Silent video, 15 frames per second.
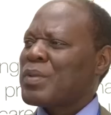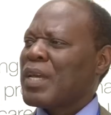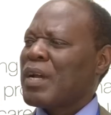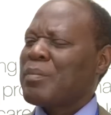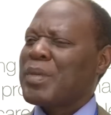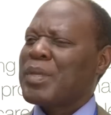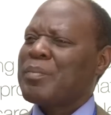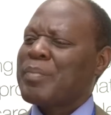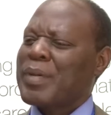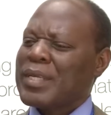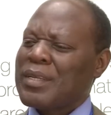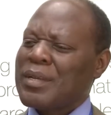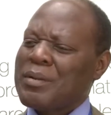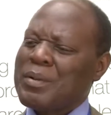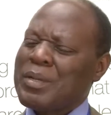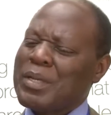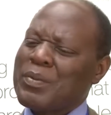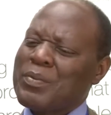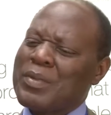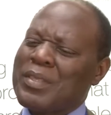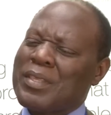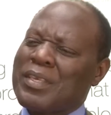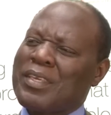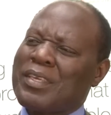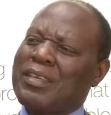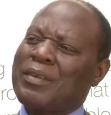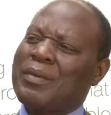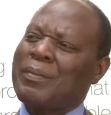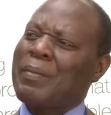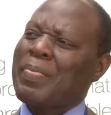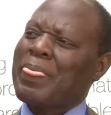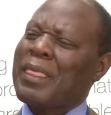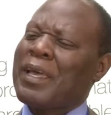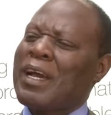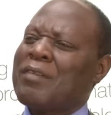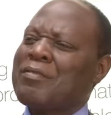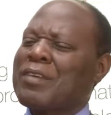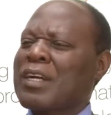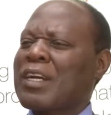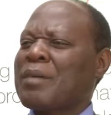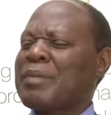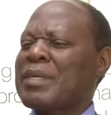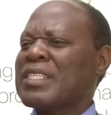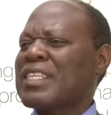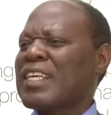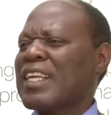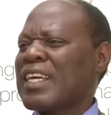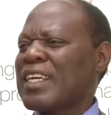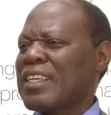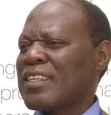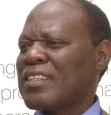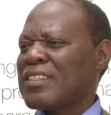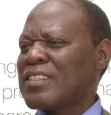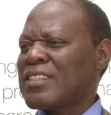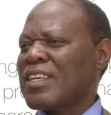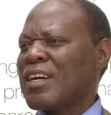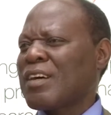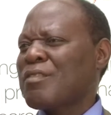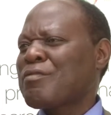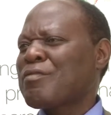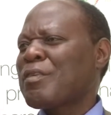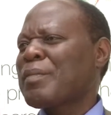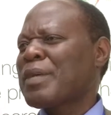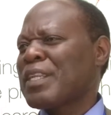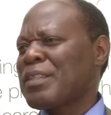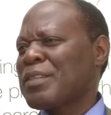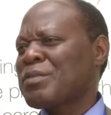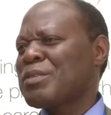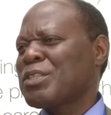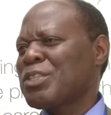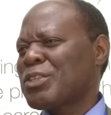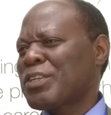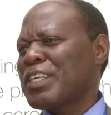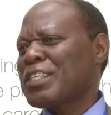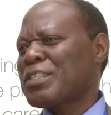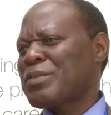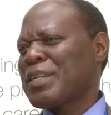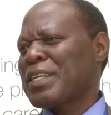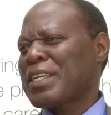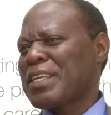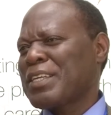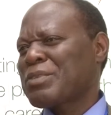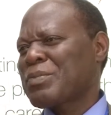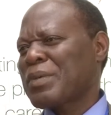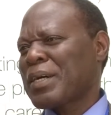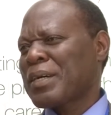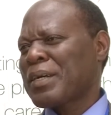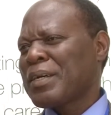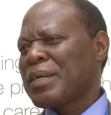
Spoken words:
have been partnering with the Africa Capacity Alliance, formerly the Regional Aid Trading Network,